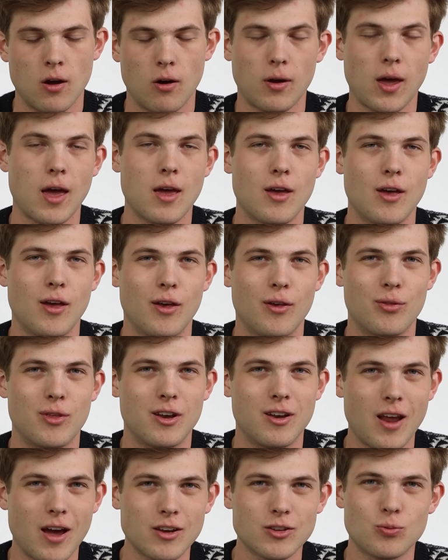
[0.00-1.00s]
Okay,
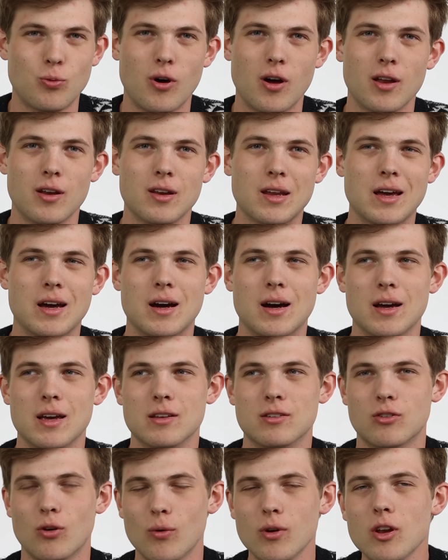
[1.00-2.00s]
the next one uh,
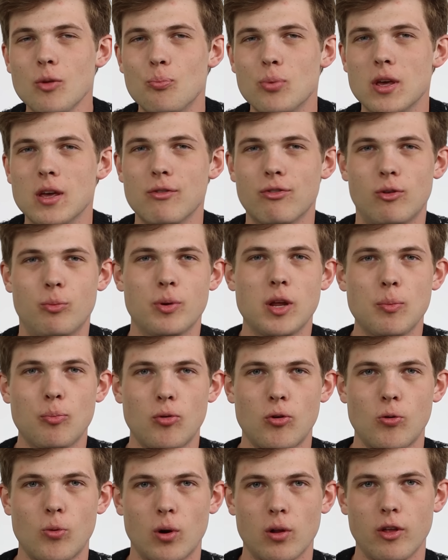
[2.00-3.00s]
is going to be for
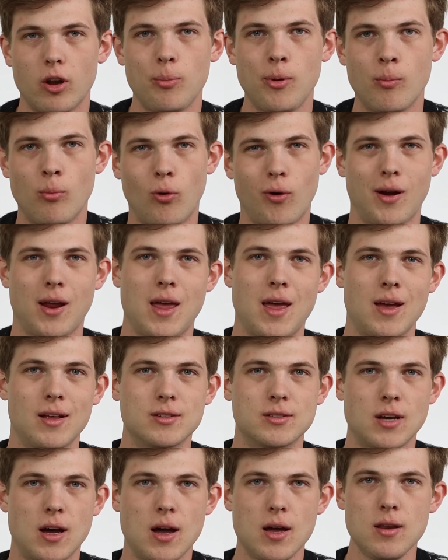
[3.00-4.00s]
people who are a little bit more
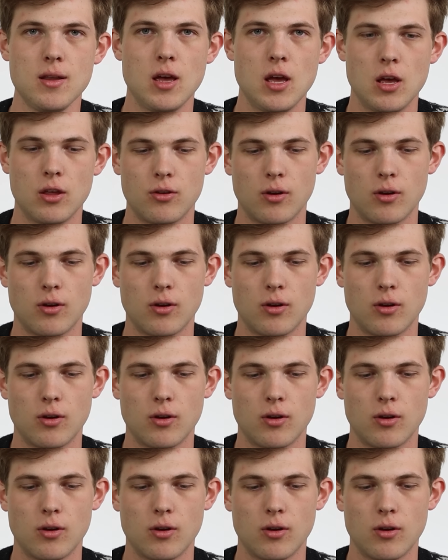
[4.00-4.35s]
hands-on.